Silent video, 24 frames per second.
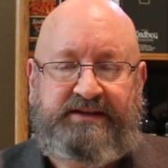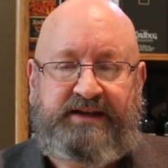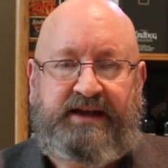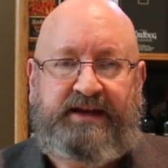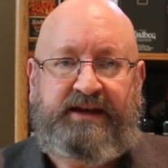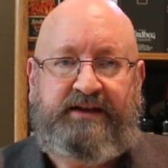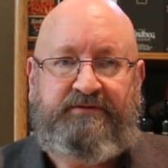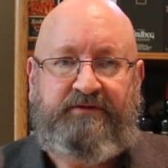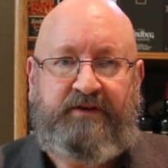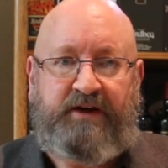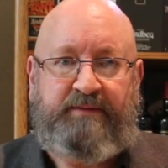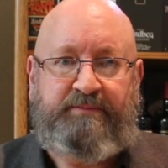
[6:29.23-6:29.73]

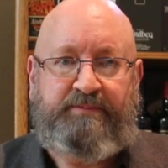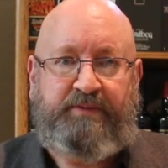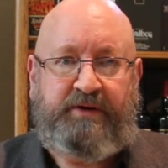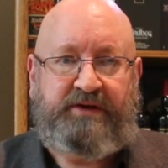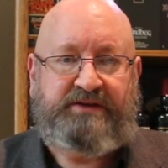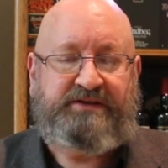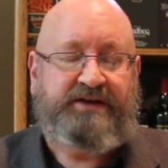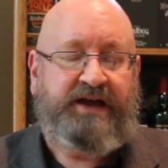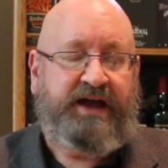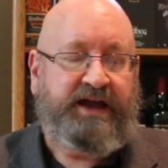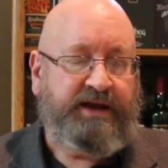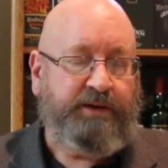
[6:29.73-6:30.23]

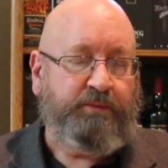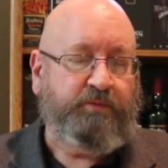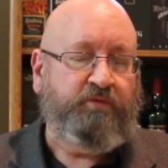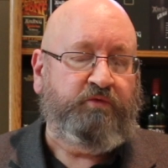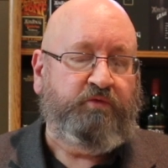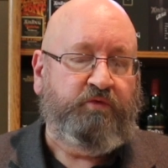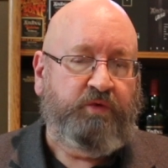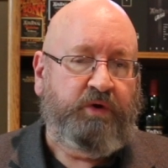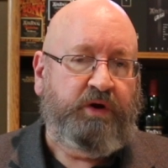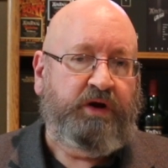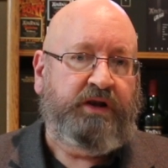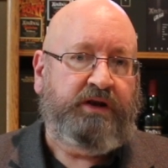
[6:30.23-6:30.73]
I
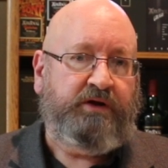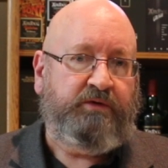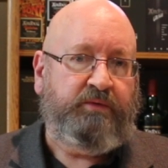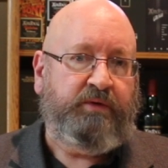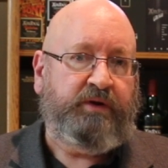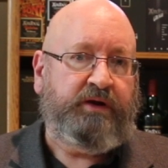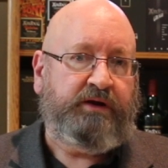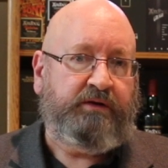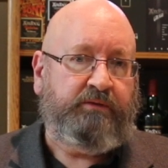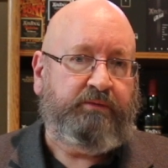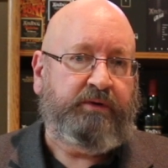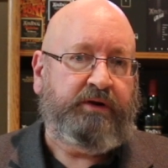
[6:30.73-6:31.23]
am really,
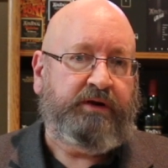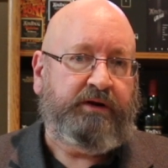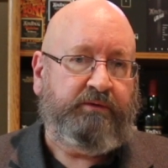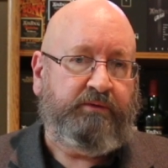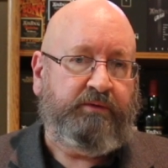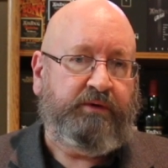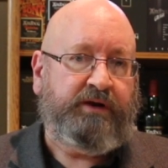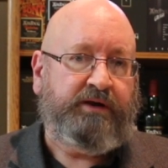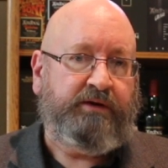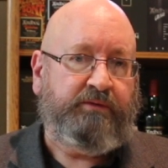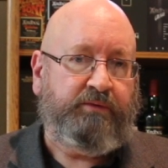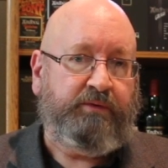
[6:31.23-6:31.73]
really, really,
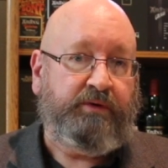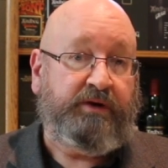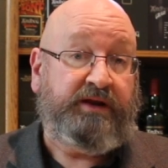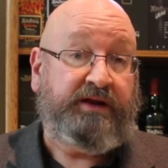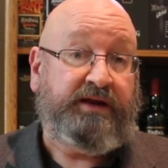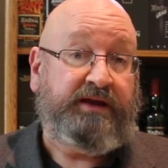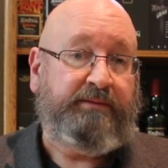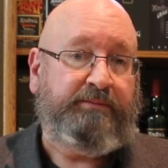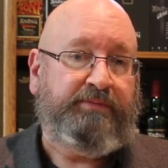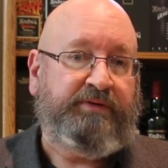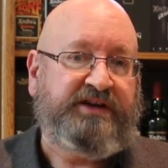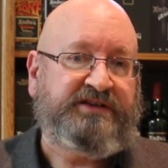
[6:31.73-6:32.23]
really,
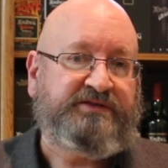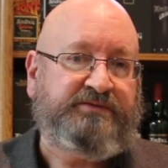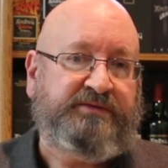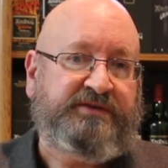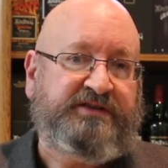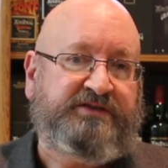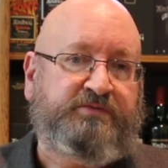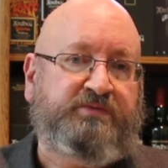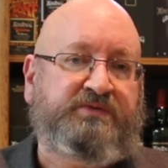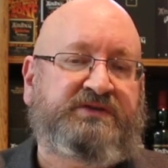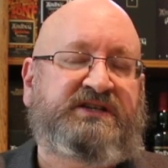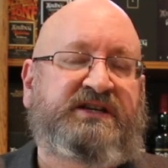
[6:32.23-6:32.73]
really impressed with
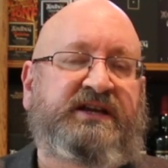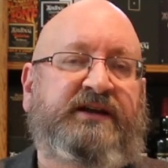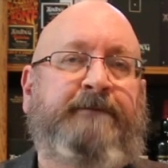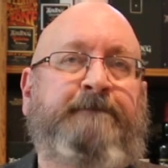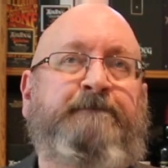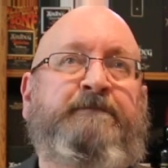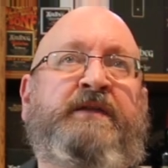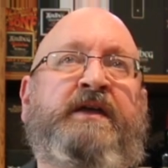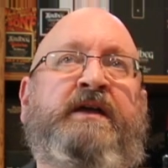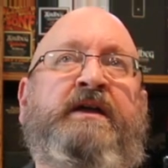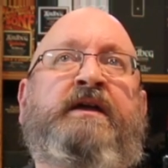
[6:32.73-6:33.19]
this whiskey.